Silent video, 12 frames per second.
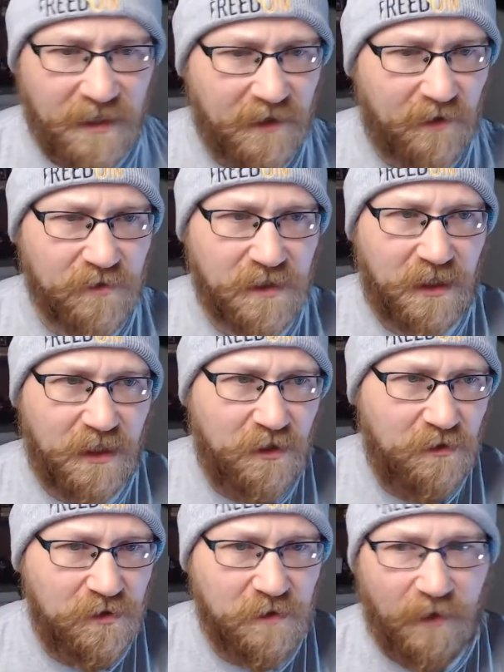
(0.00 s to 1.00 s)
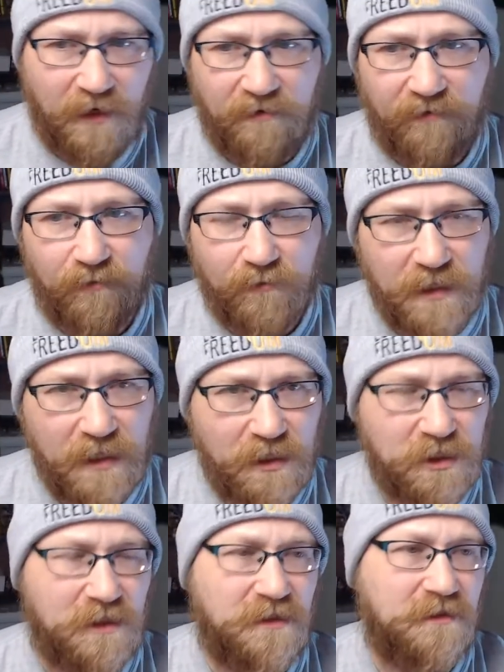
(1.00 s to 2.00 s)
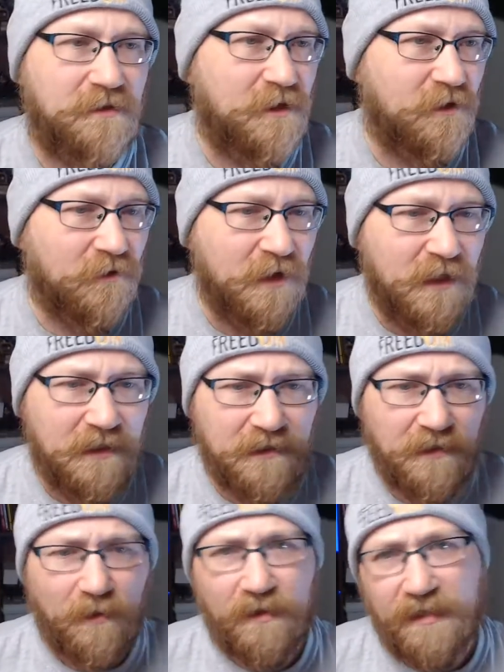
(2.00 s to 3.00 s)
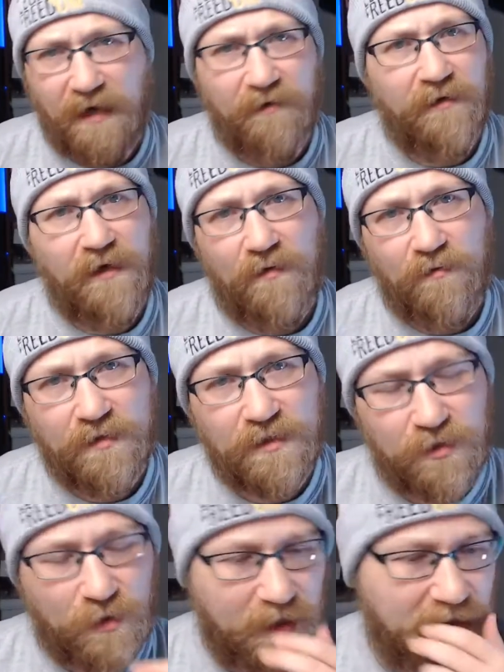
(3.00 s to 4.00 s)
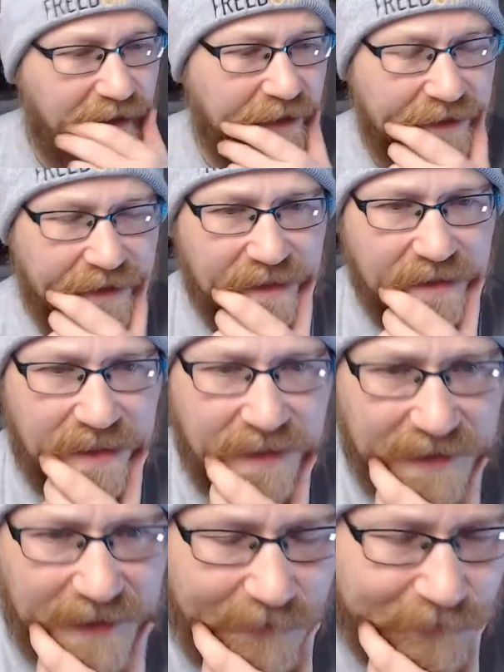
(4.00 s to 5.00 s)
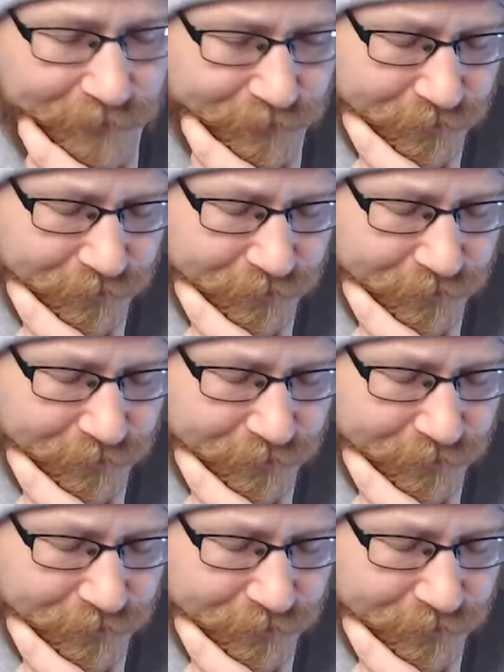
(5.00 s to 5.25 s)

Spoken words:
There was a huge amount of reach, and libertarian was trending and things like that.